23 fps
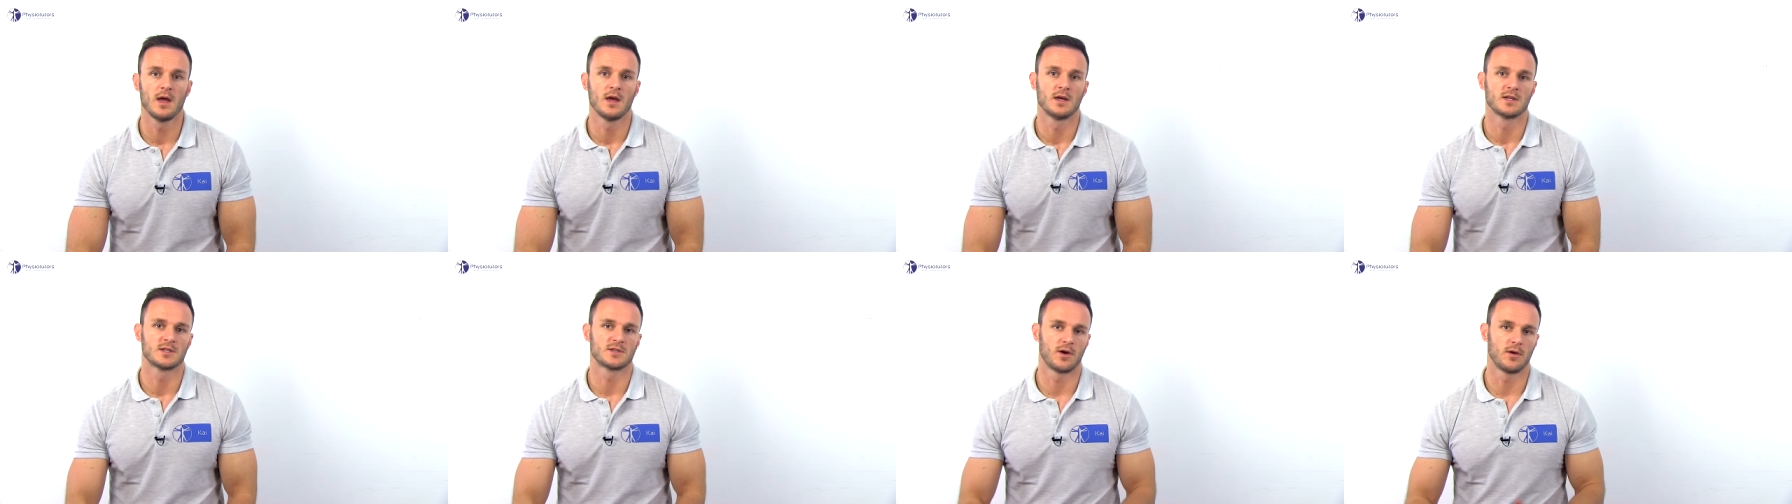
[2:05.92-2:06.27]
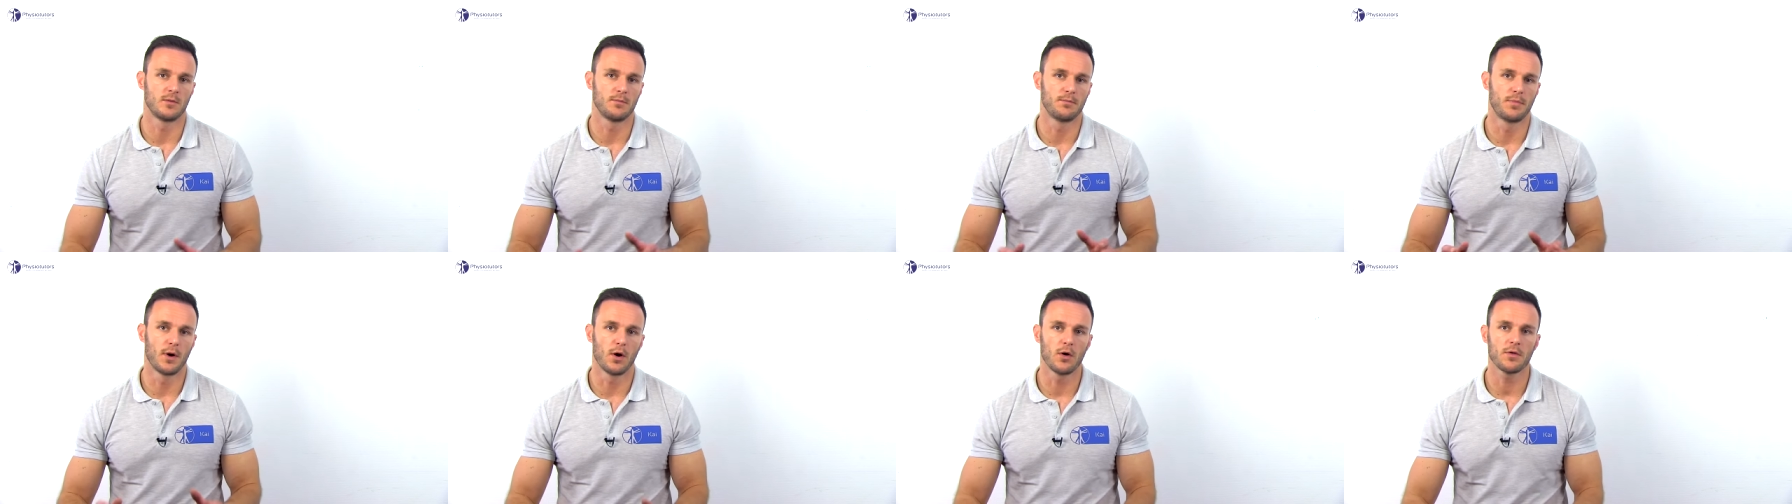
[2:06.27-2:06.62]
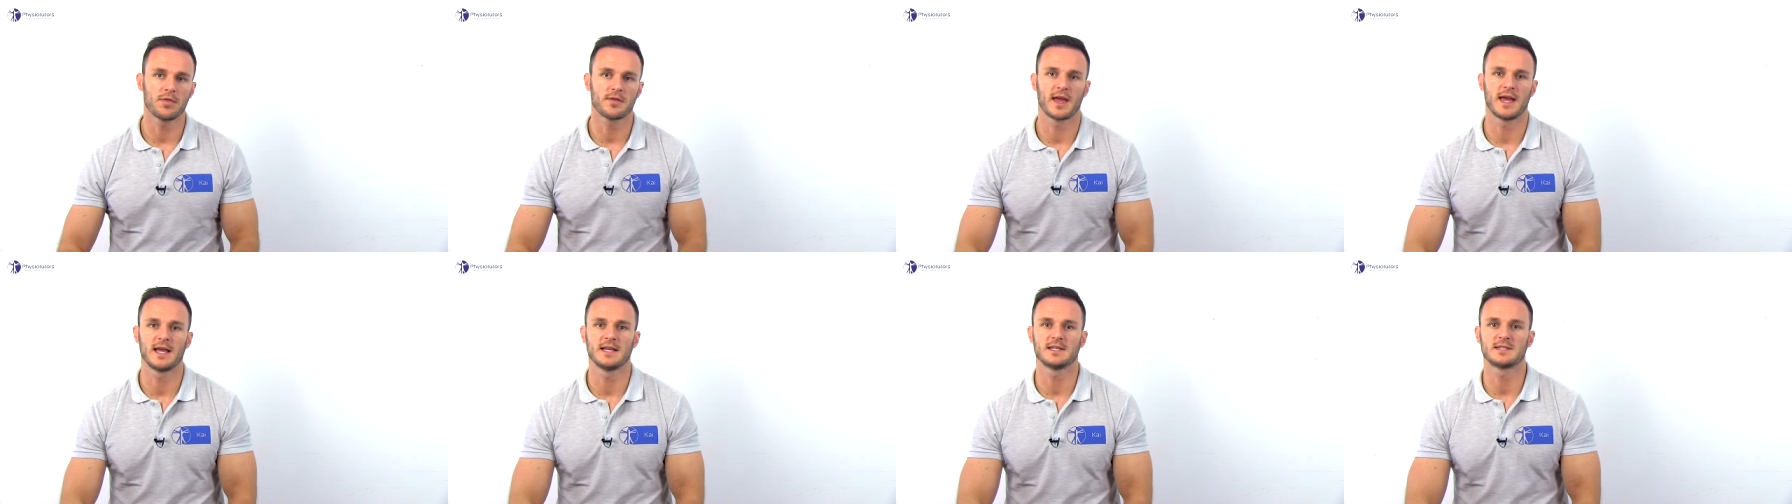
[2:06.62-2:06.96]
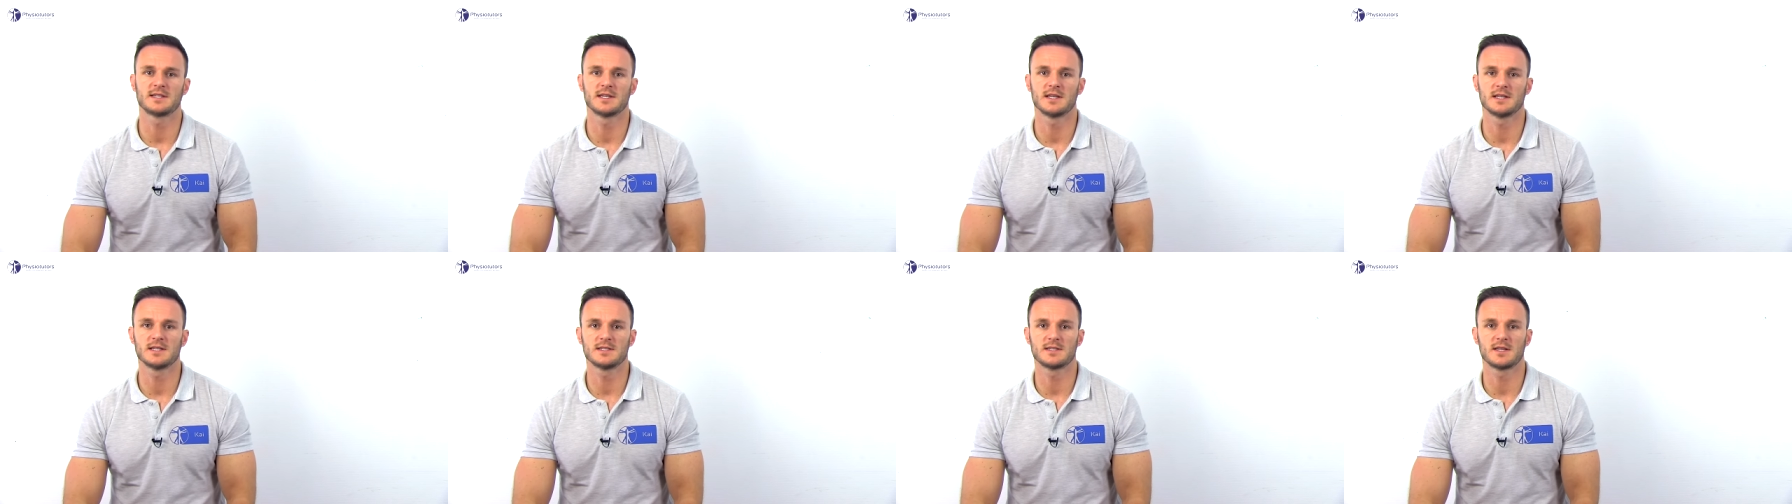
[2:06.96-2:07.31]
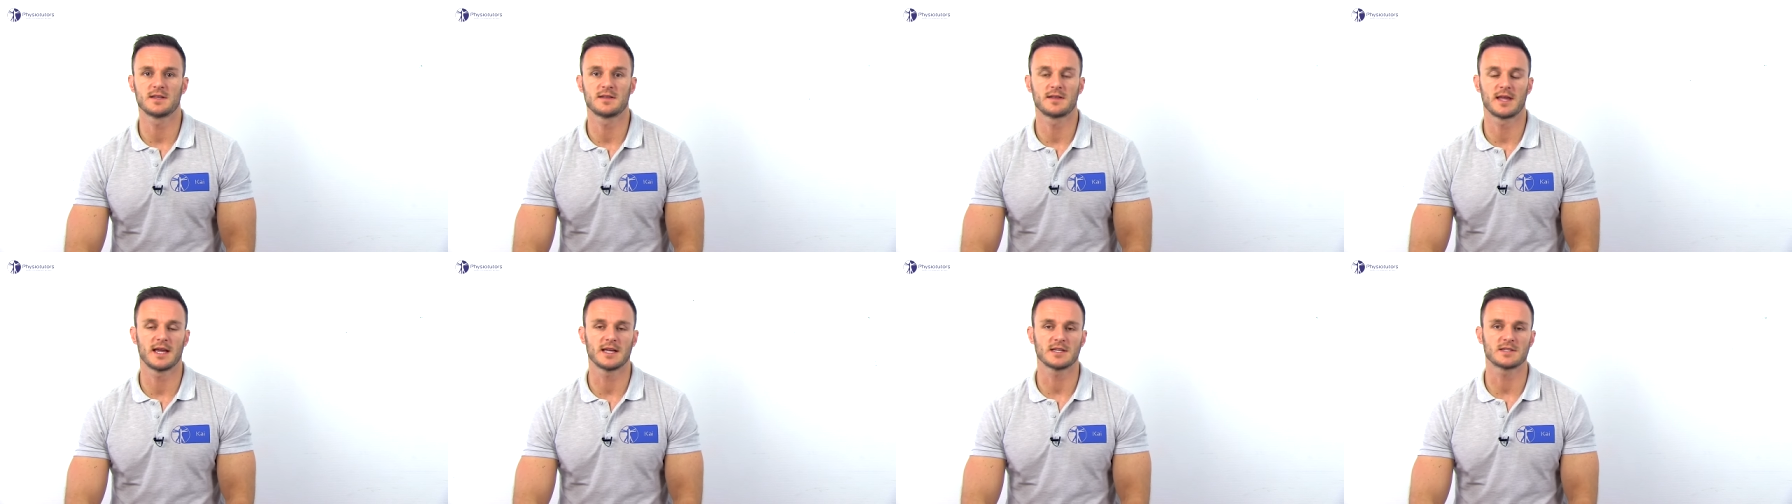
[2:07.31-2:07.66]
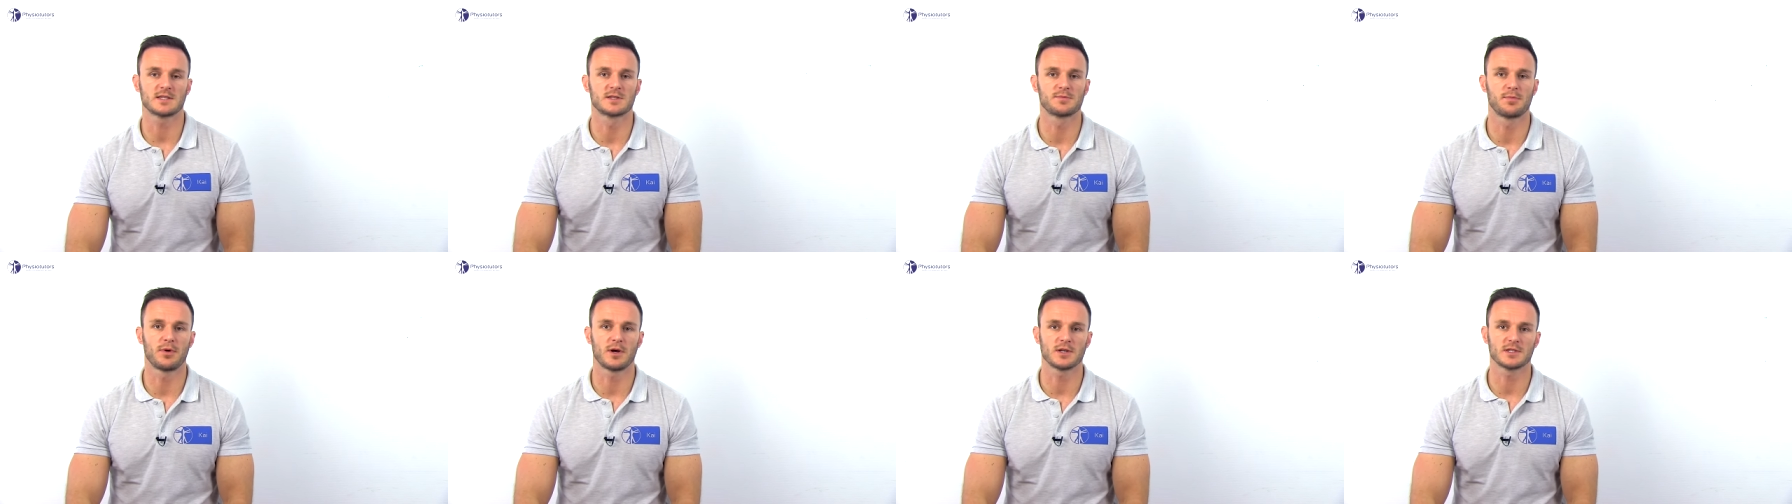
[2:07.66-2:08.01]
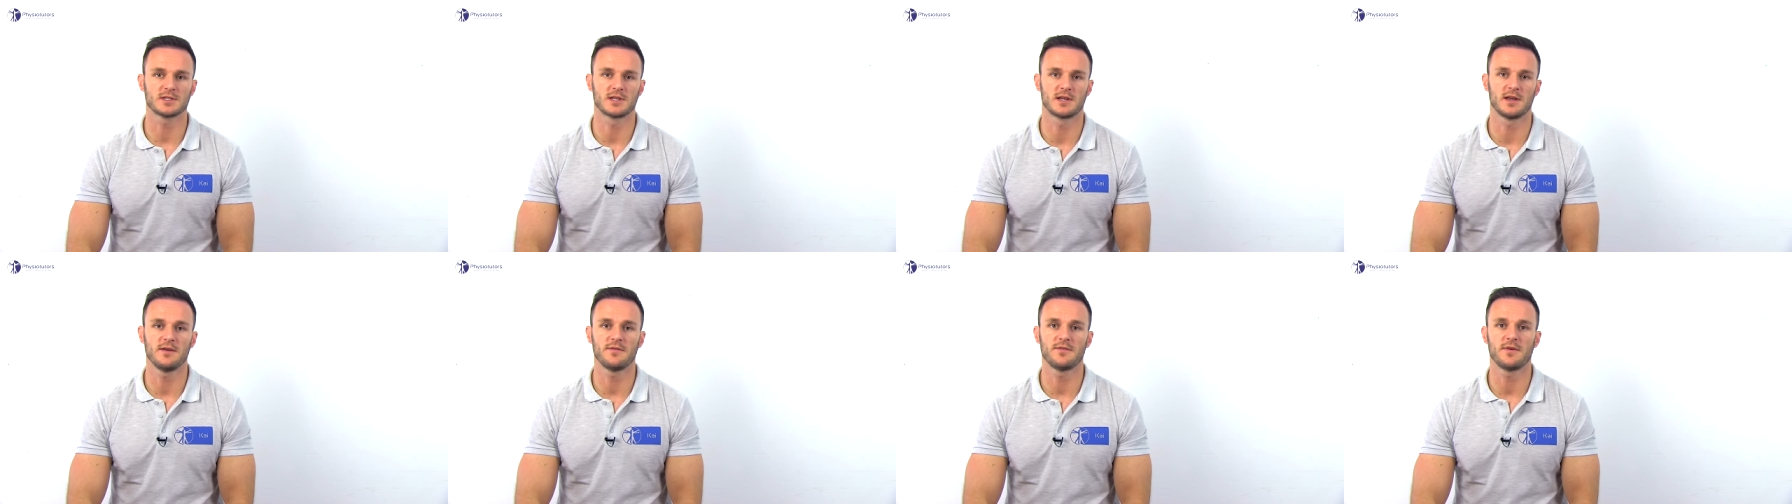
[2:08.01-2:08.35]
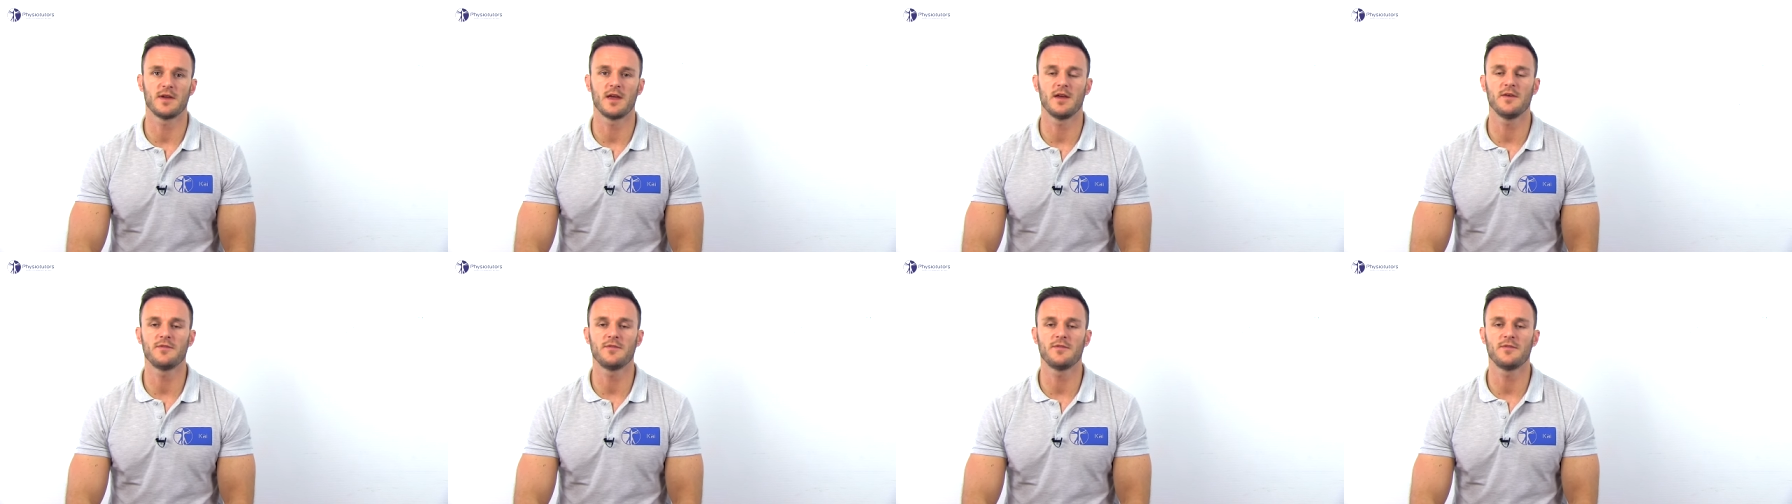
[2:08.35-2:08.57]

So in both cases, the test is positive